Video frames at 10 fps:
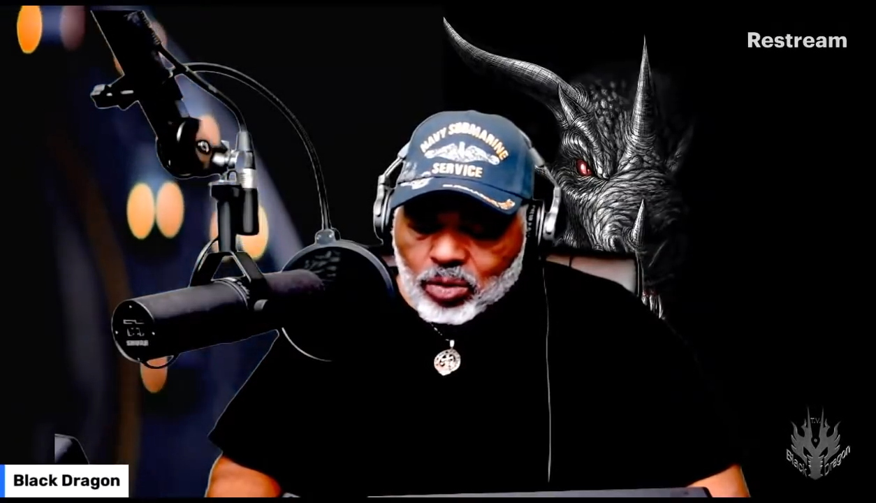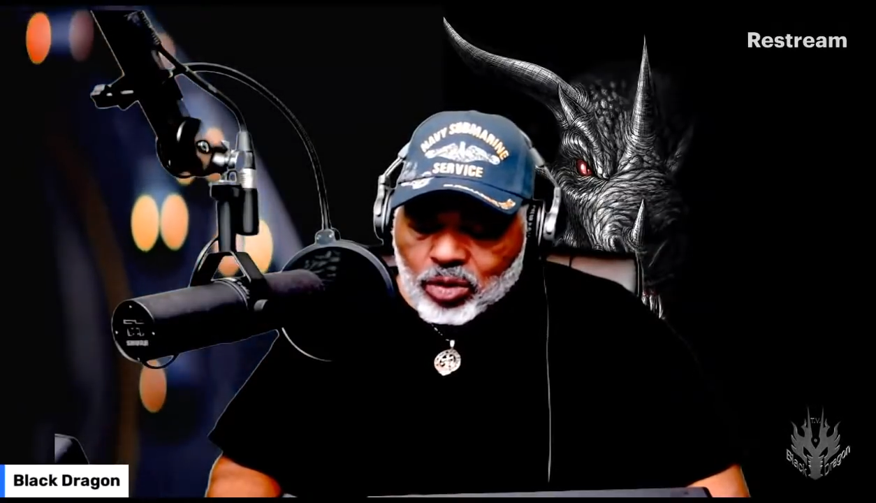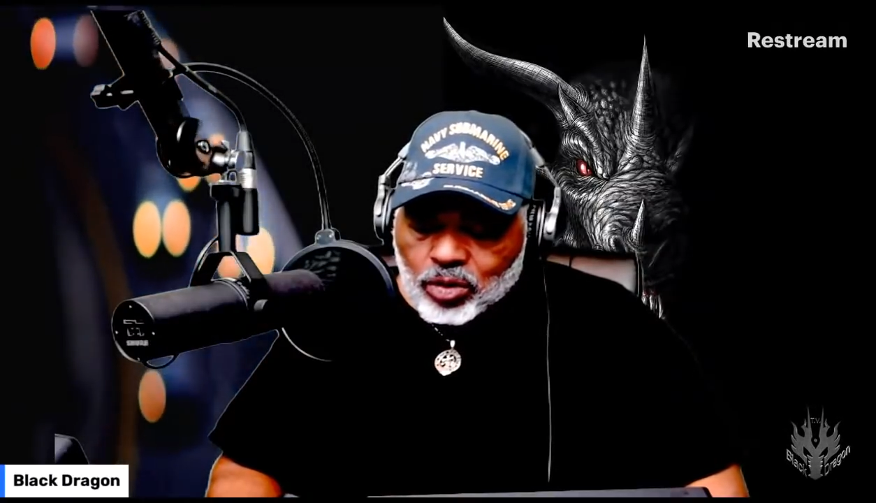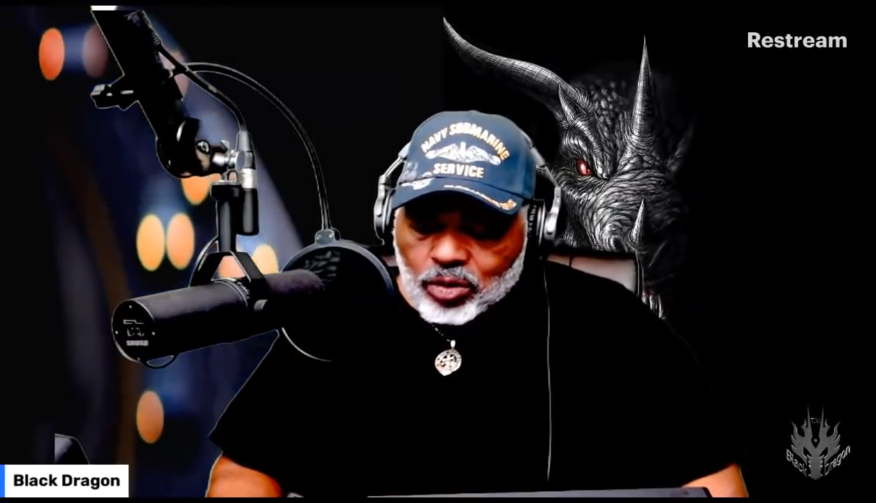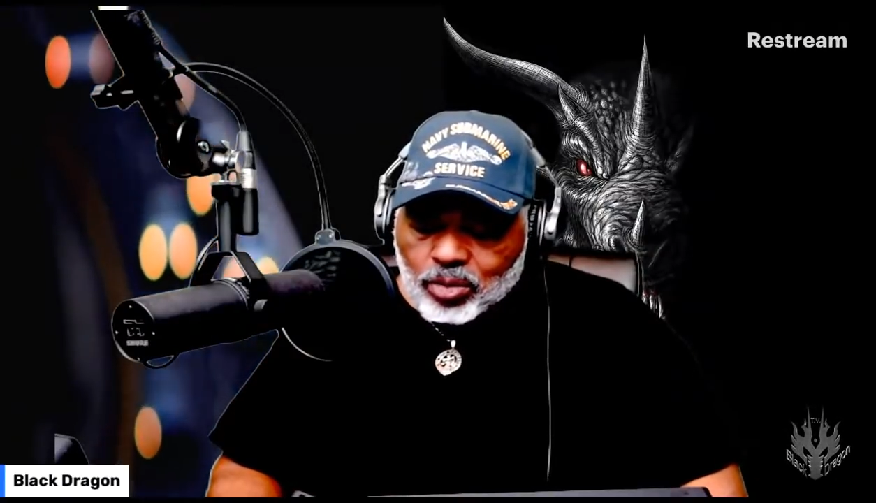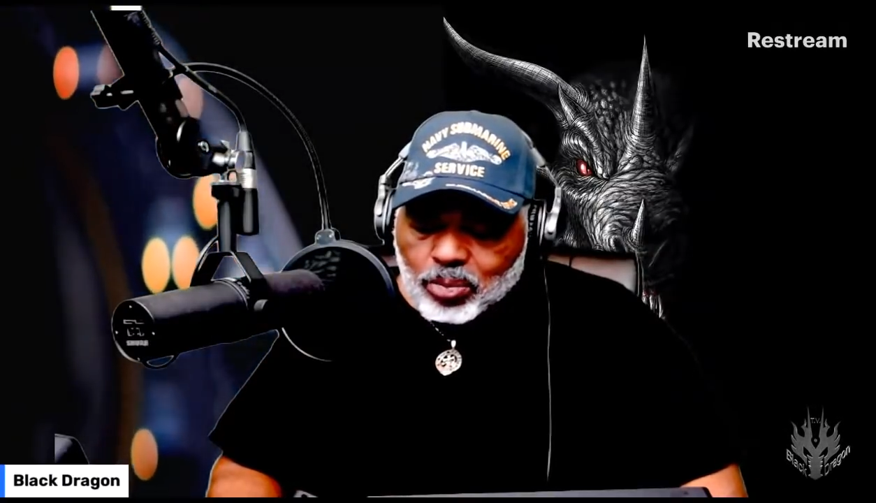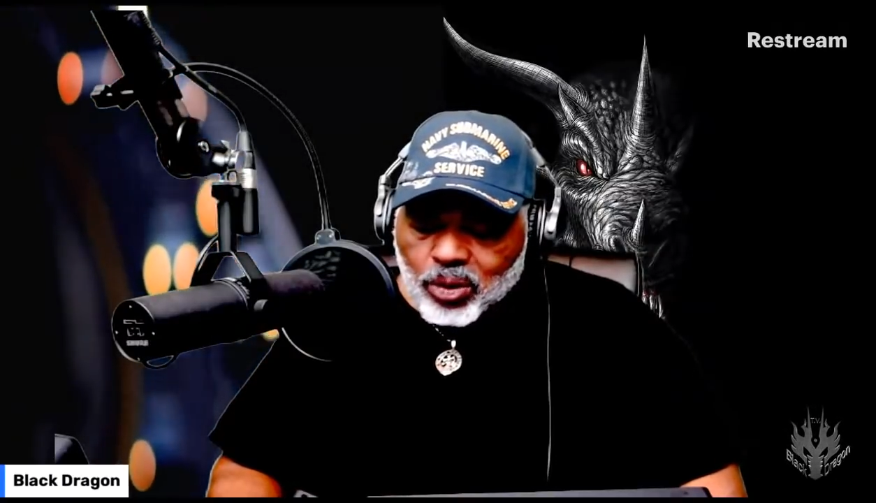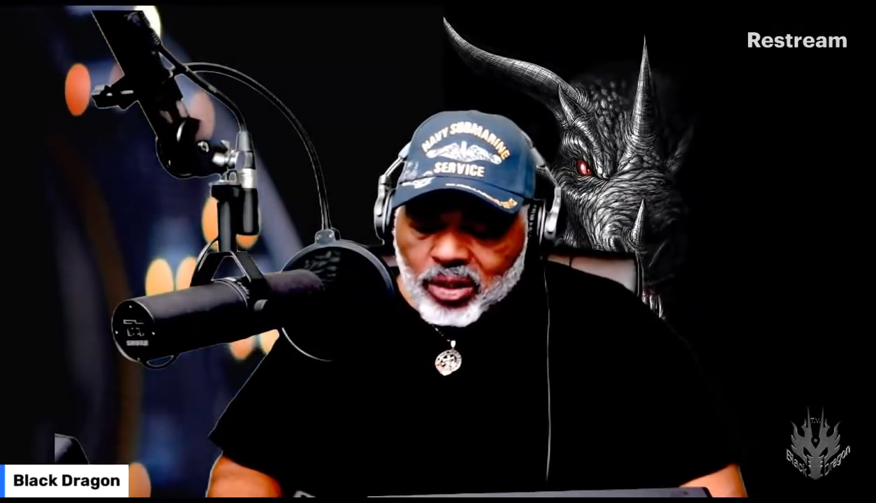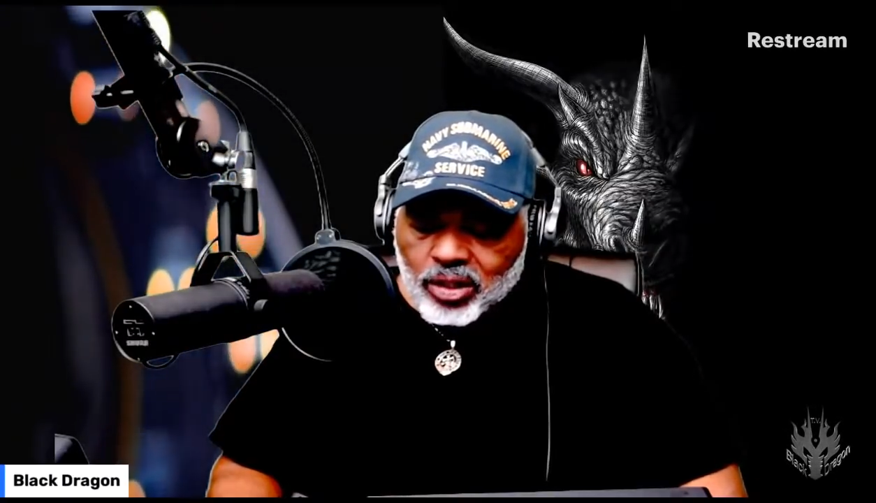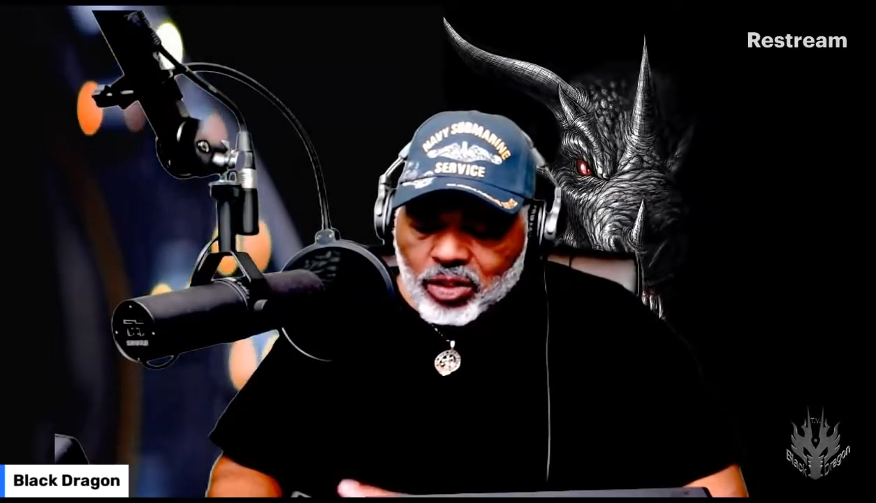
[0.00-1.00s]
to the
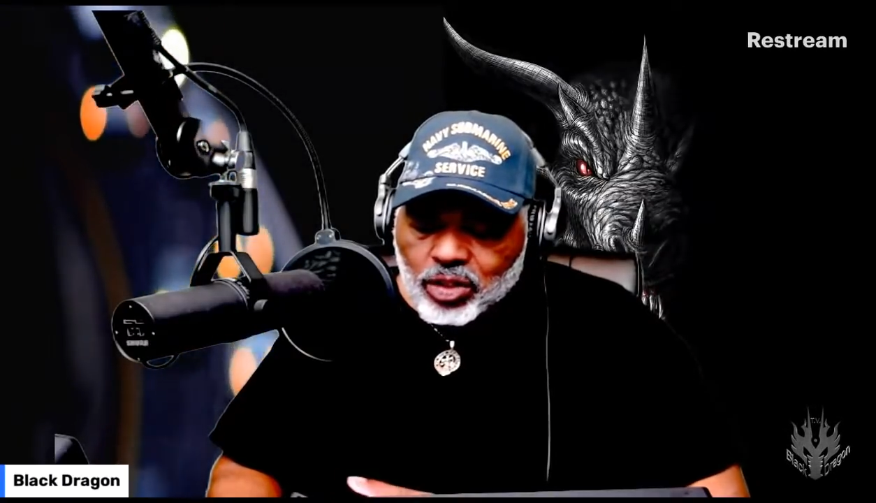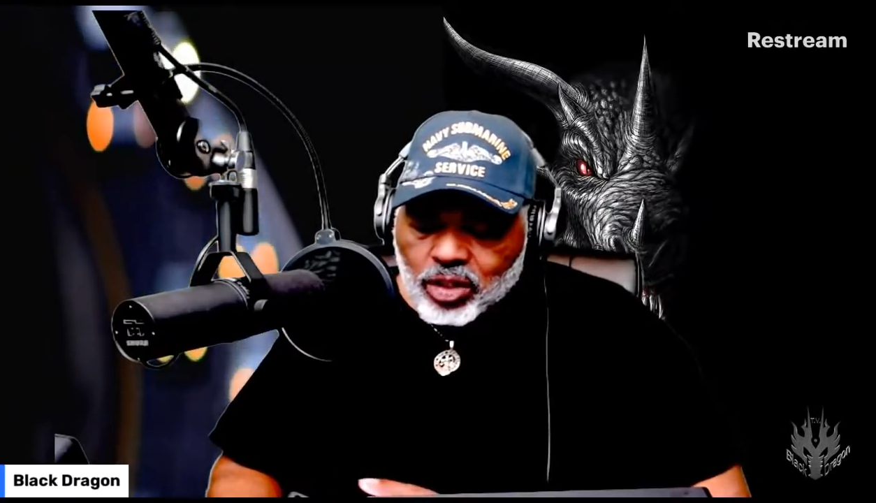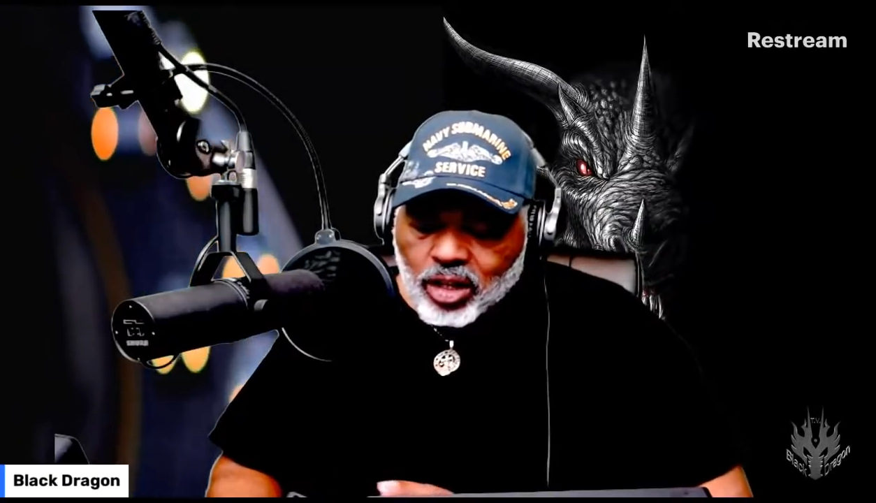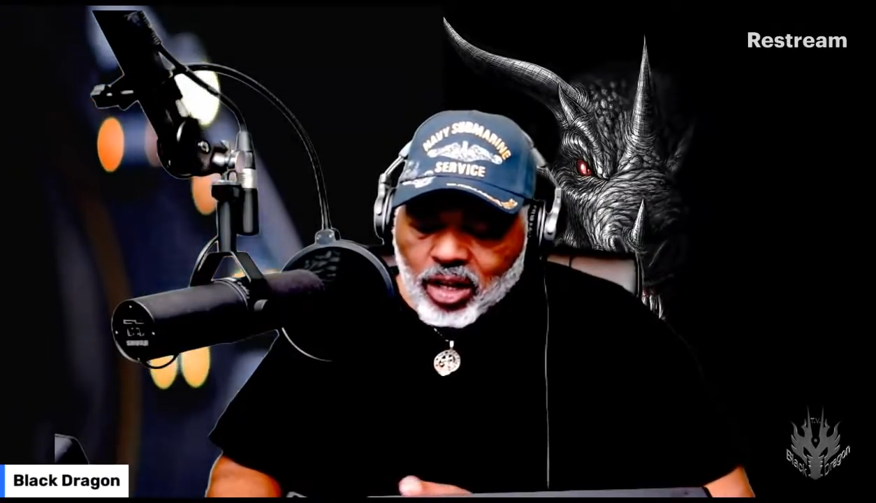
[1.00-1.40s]
bridge,